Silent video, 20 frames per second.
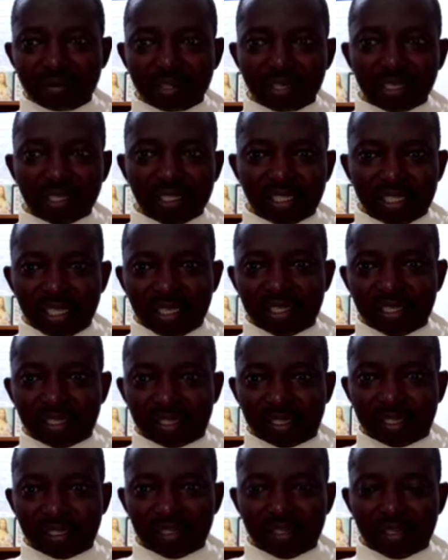He
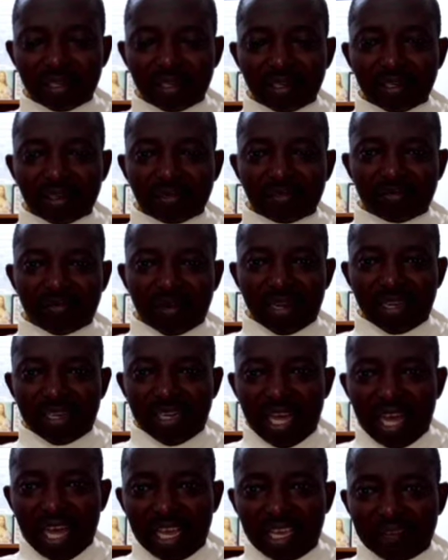says, My
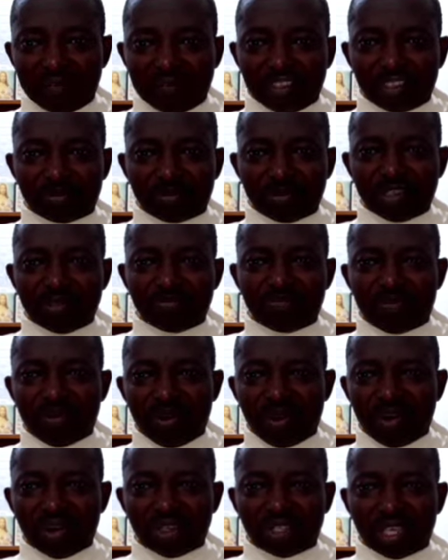life is being
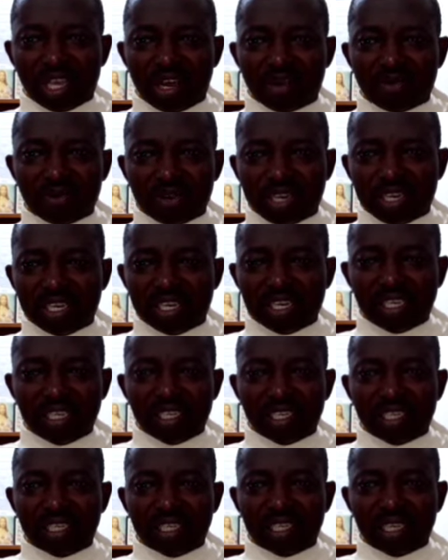poured away
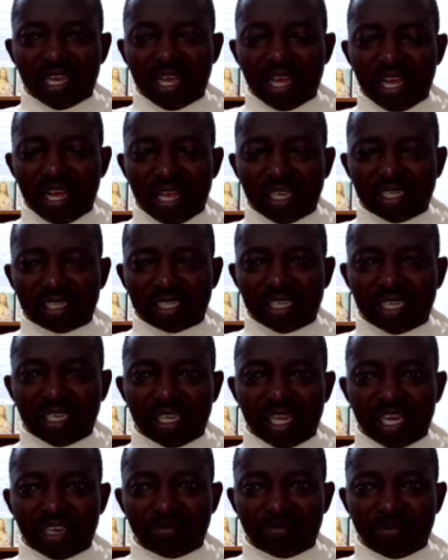as a
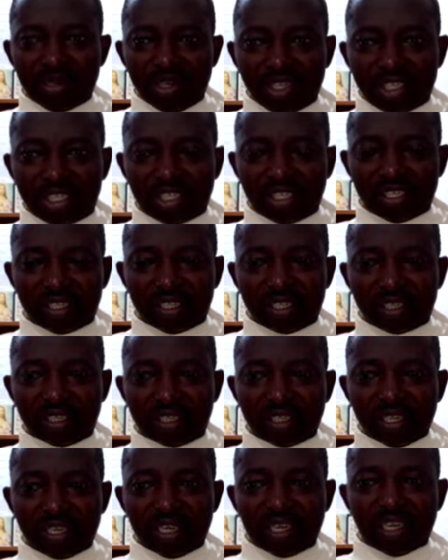libation,
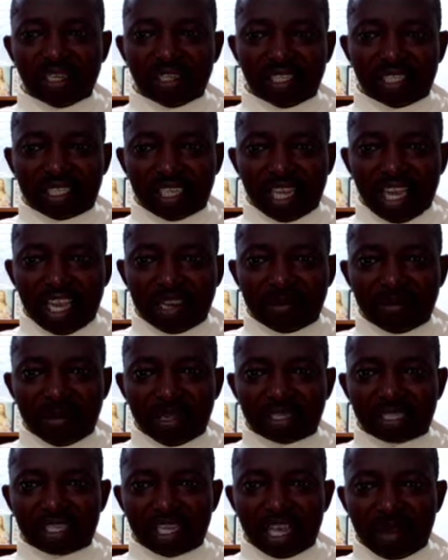and the time
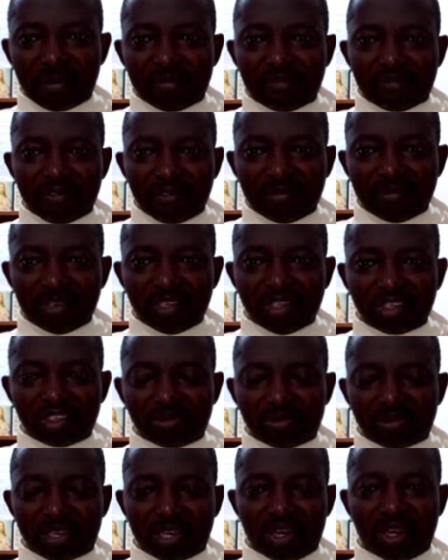has come for me to
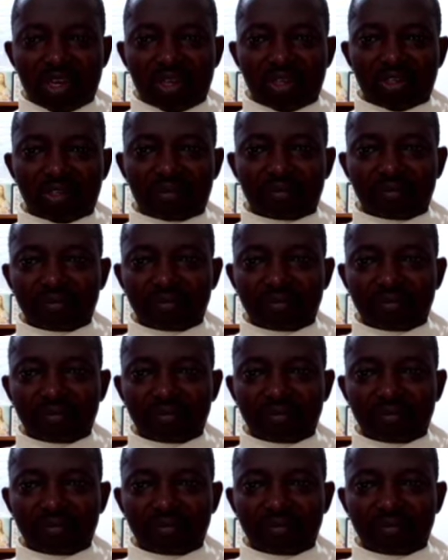be gone.